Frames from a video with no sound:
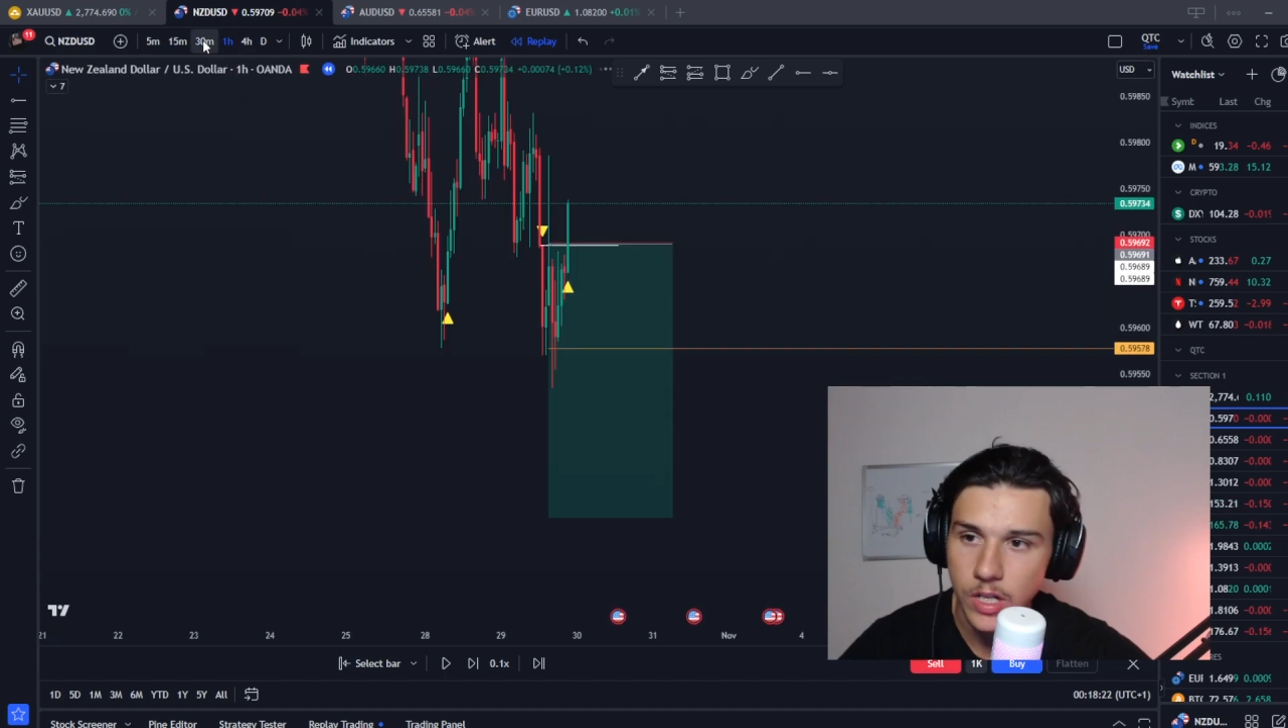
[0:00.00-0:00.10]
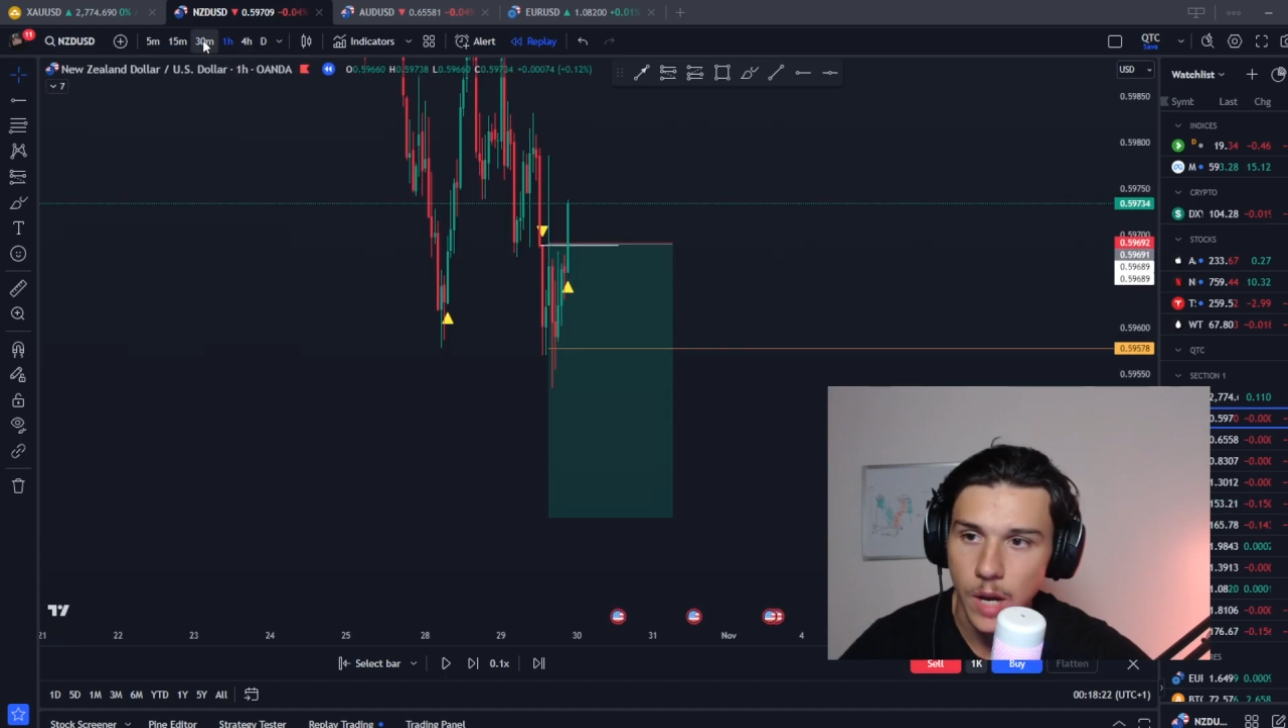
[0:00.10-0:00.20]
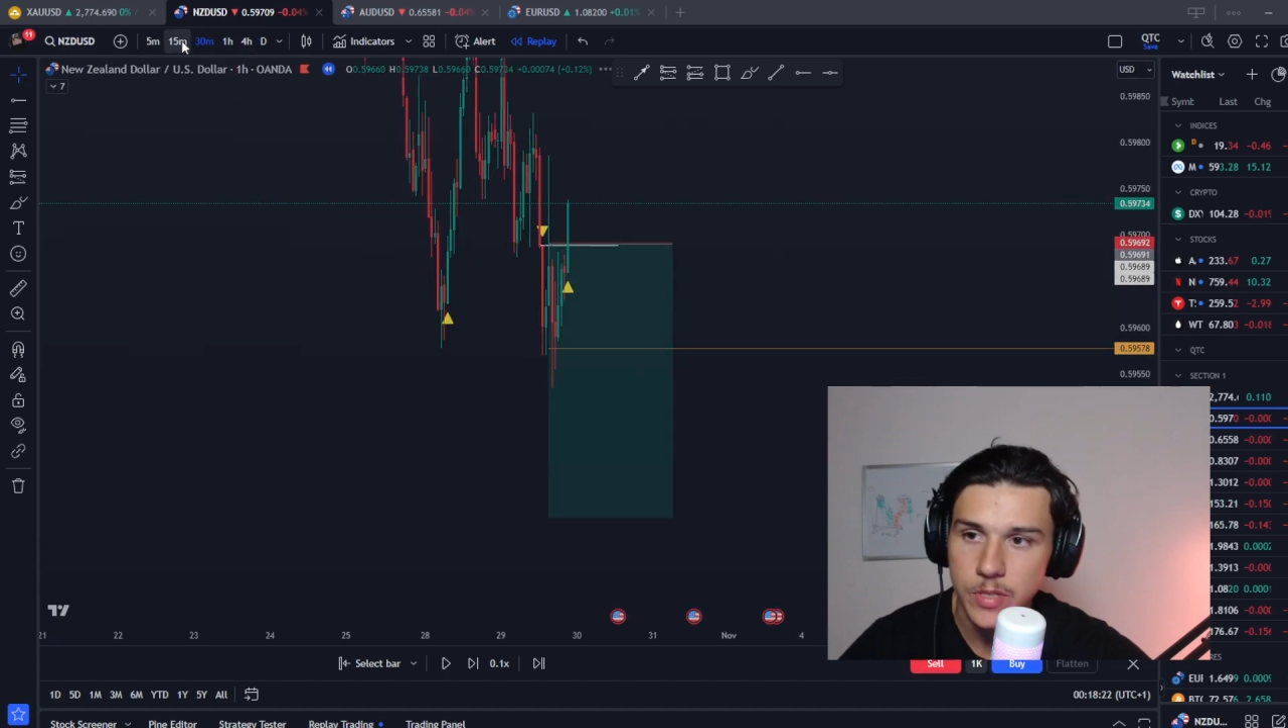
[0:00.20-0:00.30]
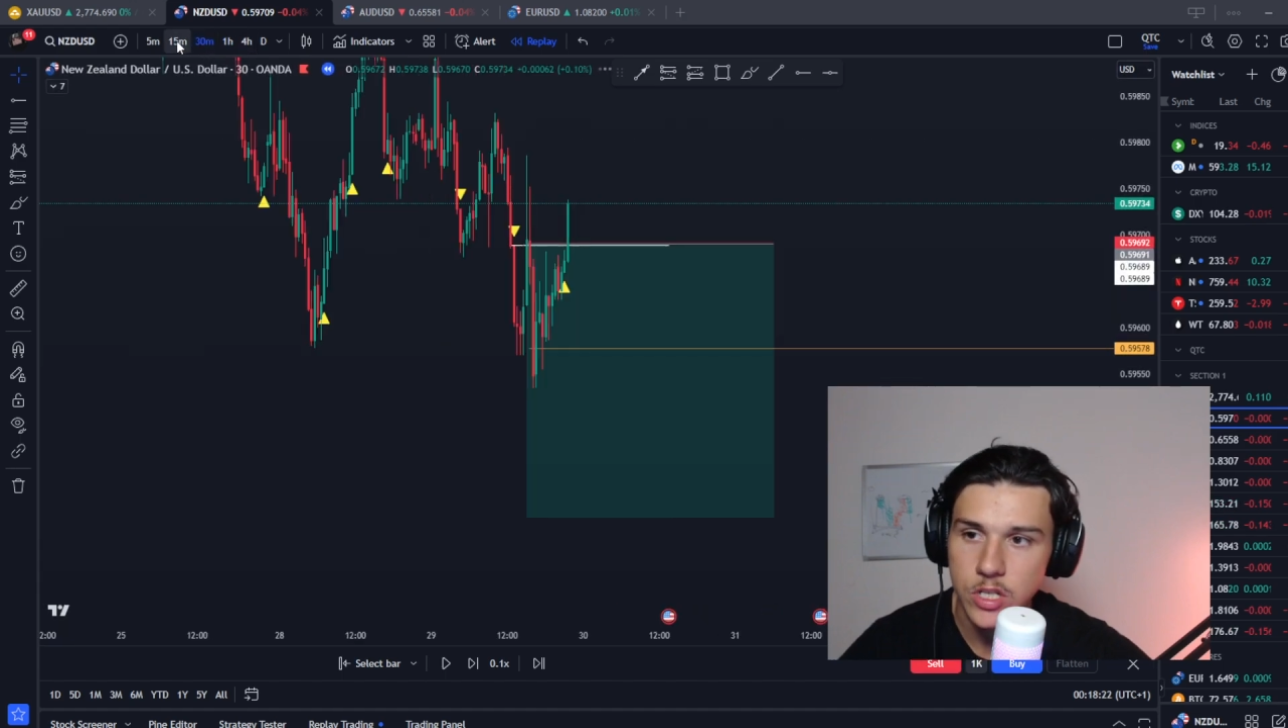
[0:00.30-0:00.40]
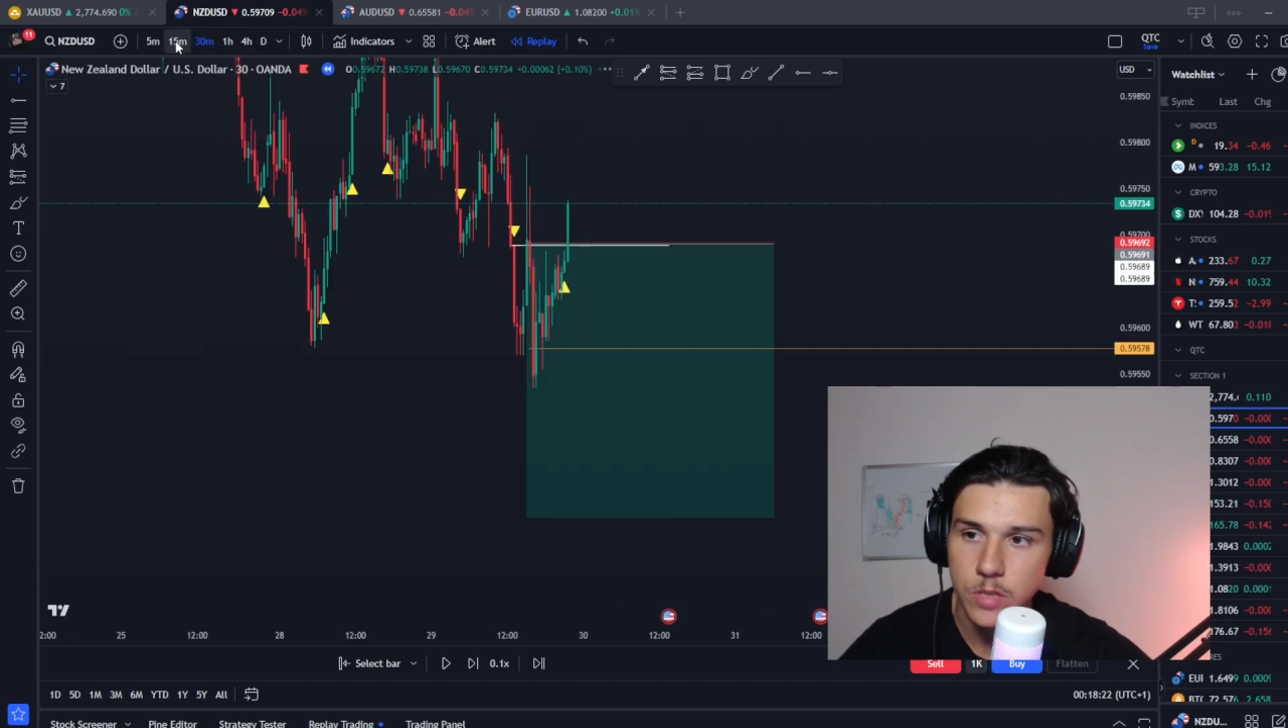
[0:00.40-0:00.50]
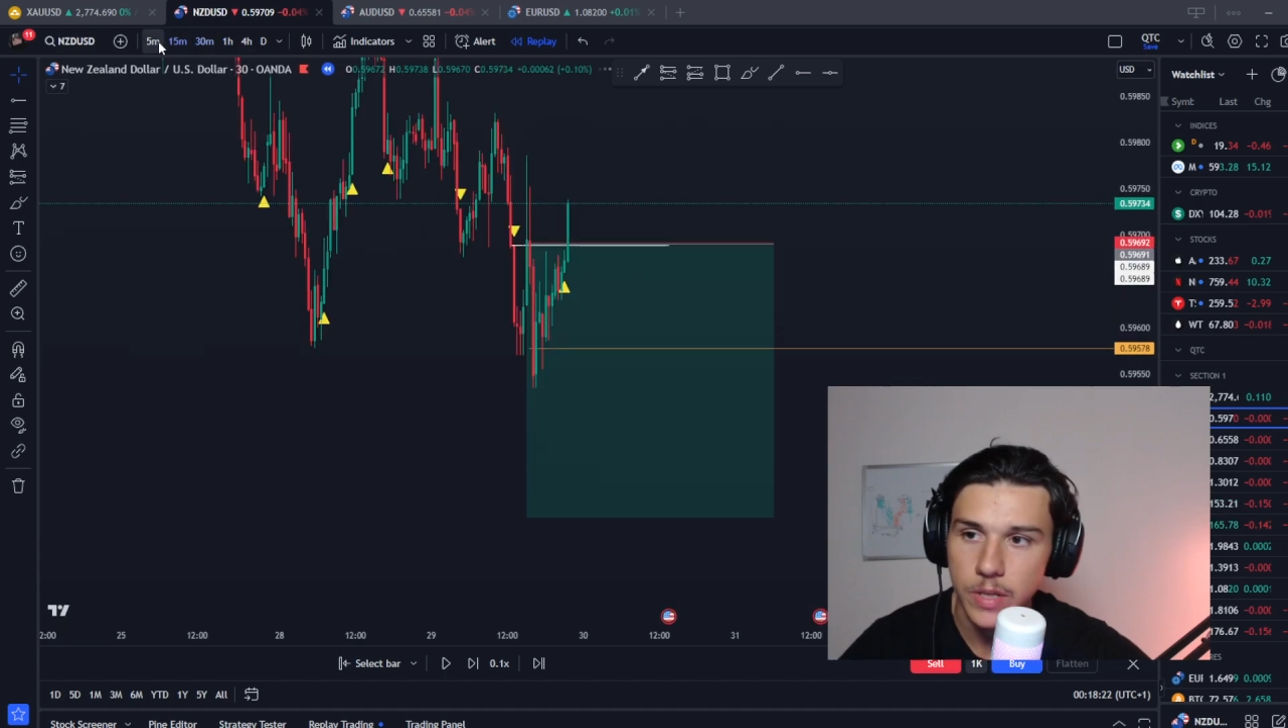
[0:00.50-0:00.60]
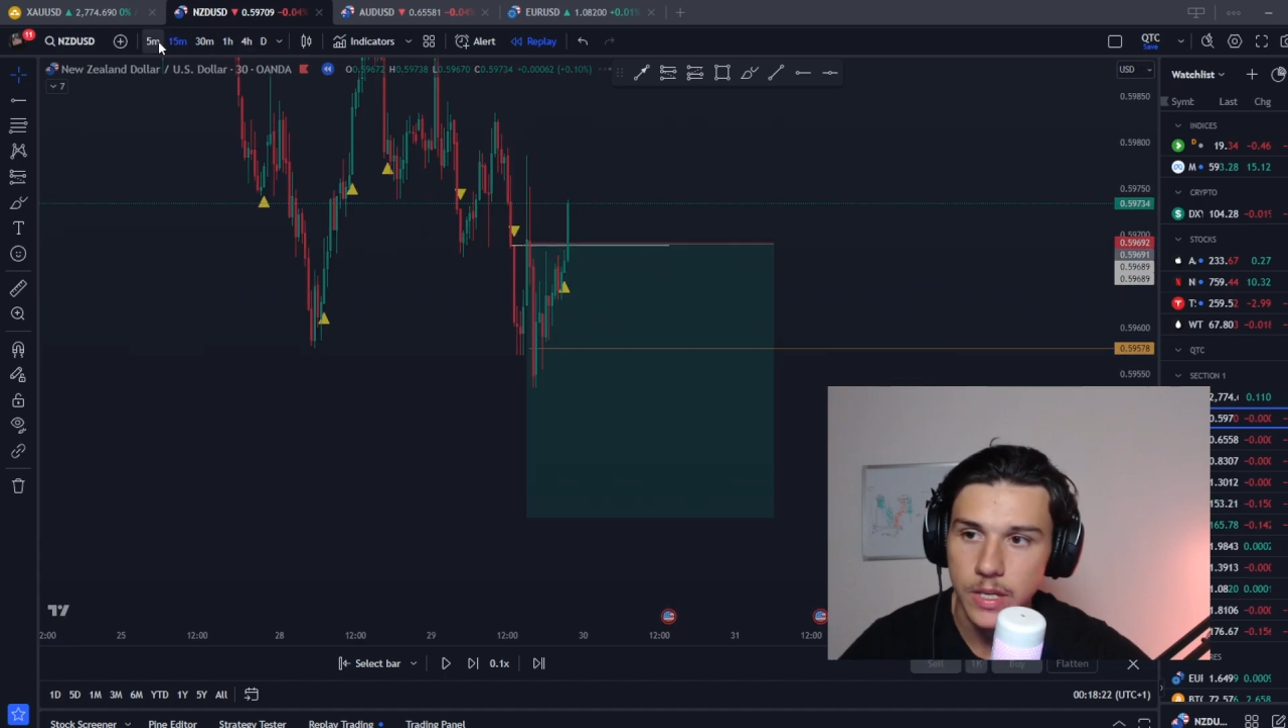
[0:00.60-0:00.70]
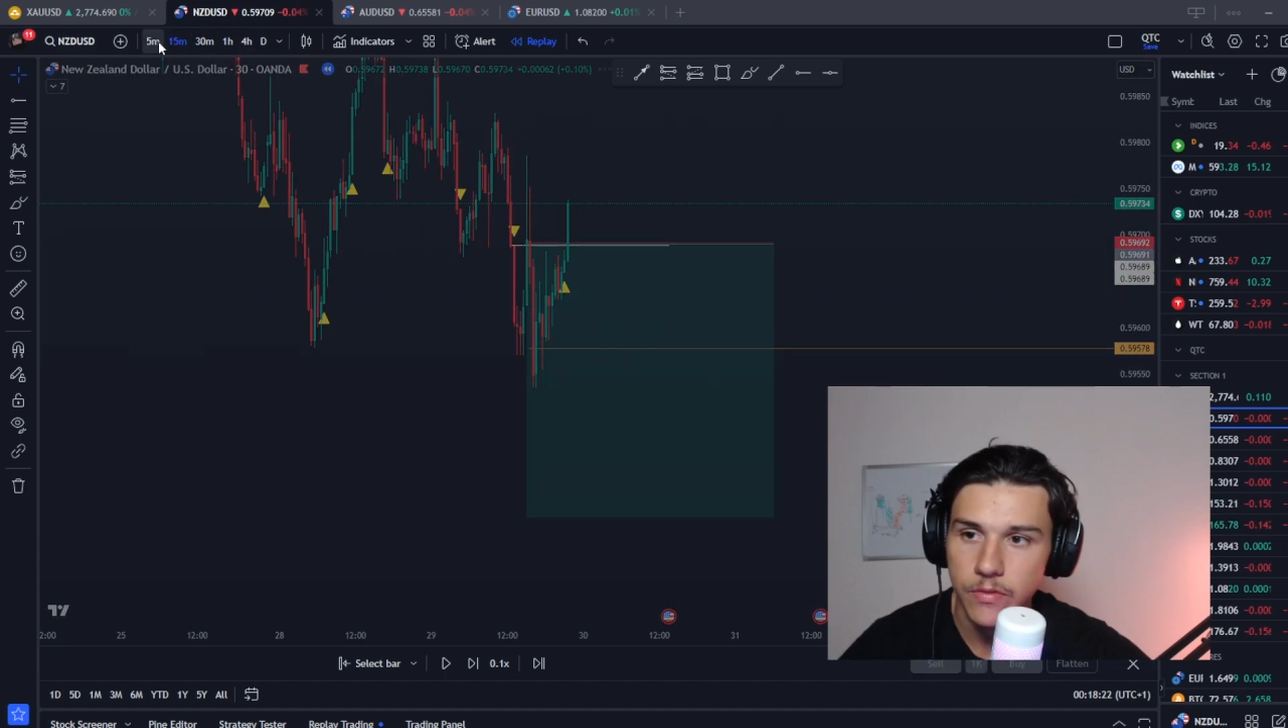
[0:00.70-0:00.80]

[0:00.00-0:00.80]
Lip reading: compensation play,